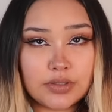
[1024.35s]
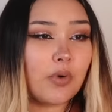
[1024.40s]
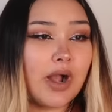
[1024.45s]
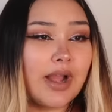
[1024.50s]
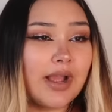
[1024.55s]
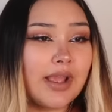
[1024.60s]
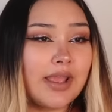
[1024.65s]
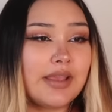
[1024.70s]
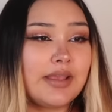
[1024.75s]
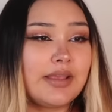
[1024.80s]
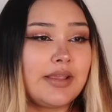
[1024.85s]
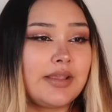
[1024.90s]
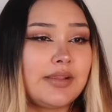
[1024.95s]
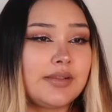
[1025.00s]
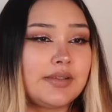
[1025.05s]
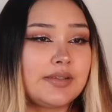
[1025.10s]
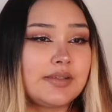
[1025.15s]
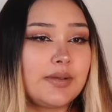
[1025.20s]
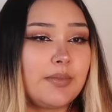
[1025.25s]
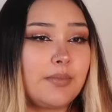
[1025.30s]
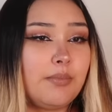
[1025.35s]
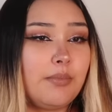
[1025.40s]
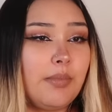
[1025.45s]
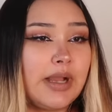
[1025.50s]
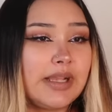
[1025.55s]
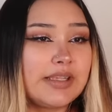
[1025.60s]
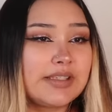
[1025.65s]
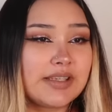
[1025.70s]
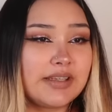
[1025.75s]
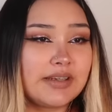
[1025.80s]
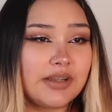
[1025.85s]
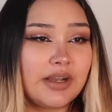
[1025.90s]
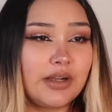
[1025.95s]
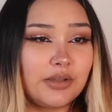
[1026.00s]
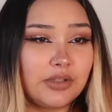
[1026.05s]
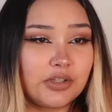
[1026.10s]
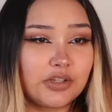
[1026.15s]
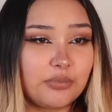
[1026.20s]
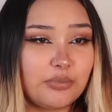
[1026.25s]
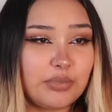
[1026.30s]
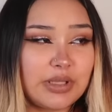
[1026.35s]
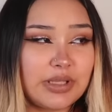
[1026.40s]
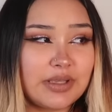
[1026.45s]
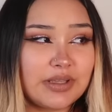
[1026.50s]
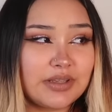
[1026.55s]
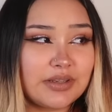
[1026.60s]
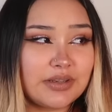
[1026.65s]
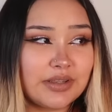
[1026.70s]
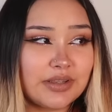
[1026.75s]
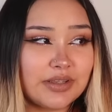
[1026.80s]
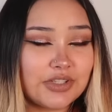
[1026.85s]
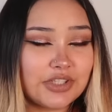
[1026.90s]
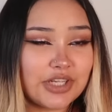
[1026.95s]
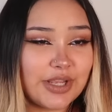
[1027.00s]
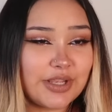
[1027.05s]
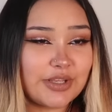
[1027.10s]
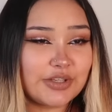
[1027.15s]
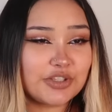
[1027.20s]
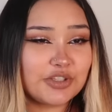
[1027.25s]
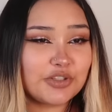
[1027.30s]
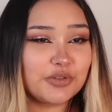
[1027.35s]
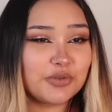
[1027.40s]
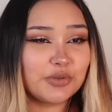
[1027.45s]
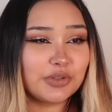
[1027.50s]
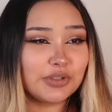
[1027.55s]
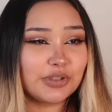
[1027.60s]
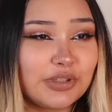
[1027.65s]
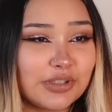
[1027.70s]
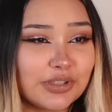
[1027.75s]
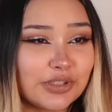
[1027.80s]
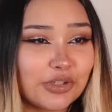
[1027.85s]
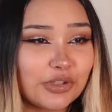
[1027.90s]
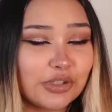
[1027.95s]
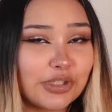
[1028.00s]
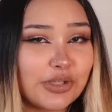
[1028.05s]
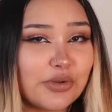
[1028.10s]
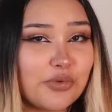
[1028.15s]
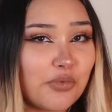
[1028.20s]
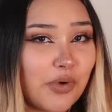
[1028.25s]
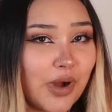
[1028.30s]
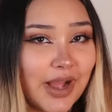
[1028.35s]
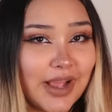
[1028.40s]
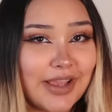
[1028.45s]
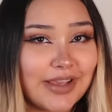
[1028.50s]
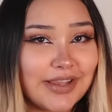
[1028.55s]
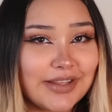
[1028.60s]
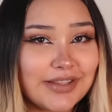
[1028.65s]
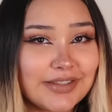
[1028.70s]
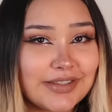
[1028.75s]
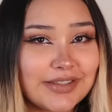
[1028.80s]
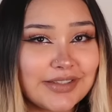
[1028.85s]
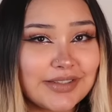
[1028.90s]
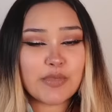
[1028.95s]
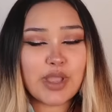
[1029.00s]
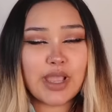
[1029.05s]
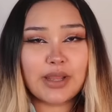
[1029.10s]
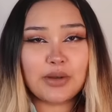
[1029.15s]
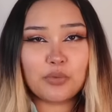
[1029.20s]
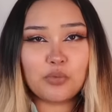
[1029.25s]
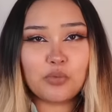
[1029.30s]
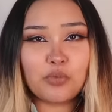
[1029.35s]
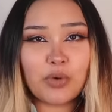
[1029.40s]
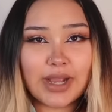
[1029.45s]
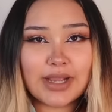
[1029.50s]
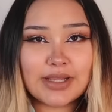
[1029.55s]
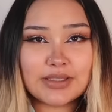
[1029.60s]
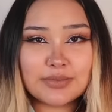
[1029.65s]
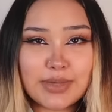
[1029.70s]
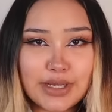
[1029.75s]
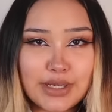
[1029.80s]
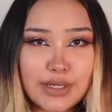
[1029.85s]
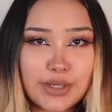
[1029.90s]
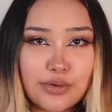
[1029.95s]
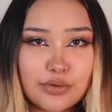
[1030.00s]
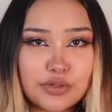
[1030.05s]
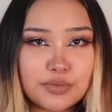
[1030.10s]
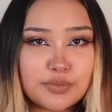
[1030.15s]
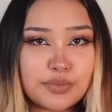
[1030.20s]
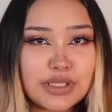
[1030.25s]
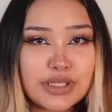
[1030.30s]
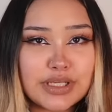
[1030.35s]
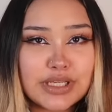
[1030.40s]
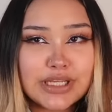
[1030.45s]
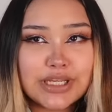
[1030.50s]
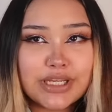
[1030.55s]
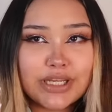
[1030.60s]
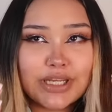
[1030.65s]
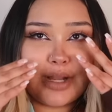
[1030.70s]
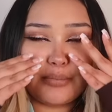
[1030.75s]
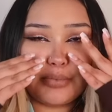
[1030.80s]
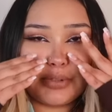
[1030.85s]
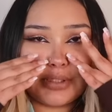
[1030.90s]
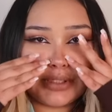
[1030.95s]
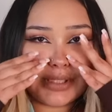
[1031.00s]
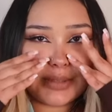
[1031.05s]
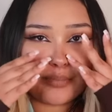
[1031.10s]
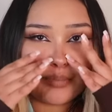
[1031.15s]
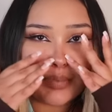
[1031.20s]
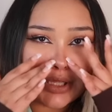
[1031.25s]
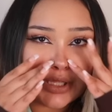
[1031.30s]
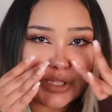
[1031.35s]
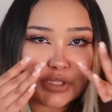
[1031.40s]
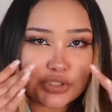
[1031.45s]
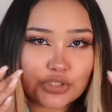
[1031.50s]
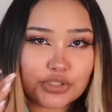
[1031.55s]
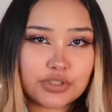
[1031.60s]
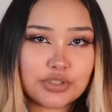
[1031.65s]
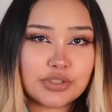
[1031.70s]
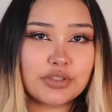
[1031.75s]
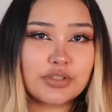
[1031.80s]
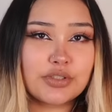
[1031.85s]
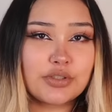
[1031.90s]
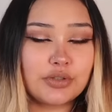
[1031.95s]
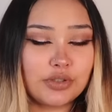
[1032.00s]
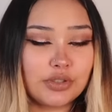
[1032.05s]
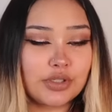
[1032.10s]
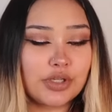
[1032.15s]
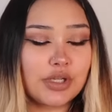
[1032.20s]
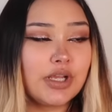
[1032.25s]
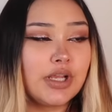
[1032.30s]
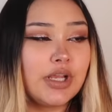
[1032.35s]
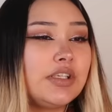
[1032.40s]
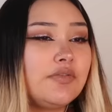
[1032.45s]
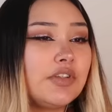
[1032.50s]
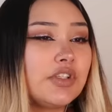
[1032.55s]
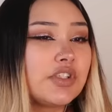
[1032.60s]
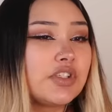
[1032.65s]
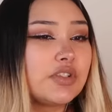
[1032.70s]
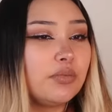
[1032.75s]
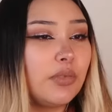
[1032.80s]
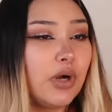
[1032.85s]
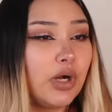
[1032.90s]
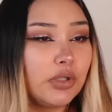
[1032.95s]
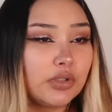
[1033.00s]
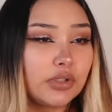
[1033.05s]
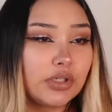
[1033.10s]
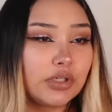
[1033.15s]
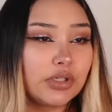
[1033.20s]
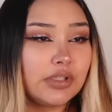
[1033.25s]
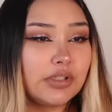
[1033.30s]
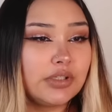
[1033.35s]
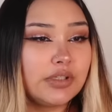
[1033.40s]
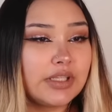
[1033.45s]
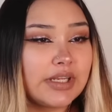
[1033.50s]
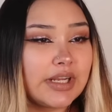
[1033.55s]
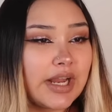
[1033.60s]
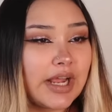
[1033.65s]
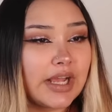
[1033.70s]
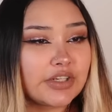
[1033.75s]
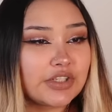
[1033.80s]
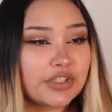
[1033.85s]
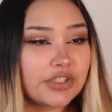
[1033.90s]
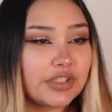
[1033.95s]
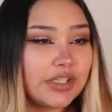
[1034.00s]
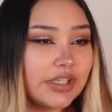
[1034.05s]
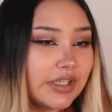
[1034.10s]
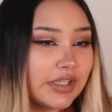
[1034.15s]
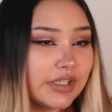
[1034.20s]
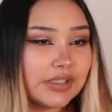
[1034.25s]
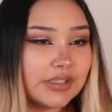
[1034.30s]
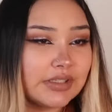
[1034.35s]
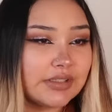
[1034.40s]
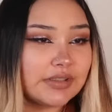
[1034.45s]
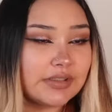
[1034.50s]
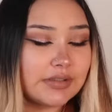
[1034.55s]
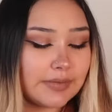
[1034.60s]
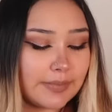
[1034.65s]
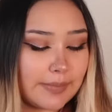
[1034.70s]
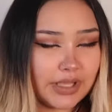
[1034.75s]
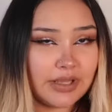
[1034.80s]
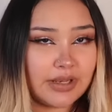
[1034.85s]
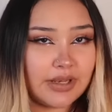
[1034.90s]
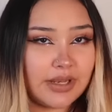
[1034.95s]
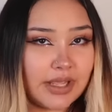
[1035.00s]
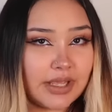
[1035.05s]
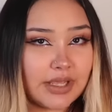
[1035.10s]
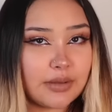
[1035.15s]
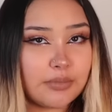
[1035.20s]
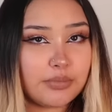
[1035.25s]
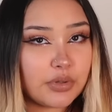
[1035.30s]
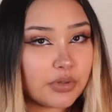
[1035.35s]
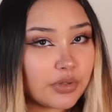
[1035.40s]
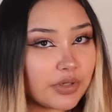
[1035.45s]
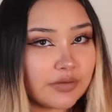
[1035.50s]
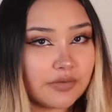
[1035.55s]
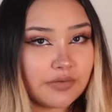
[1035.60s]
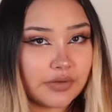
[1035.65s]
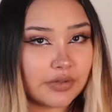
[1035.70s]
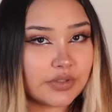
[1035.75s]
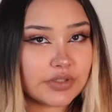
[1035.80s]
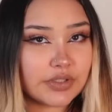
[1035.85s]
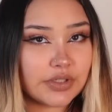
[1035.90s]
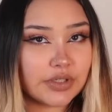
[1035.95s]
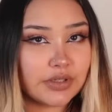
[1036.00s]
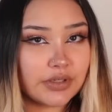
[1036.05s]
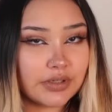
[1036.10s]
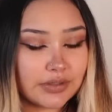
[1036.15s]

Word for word: Why is my skin color being changed to literally white, and why is my nose being completely pinched to look even smaller than it actually is in a beauty filter?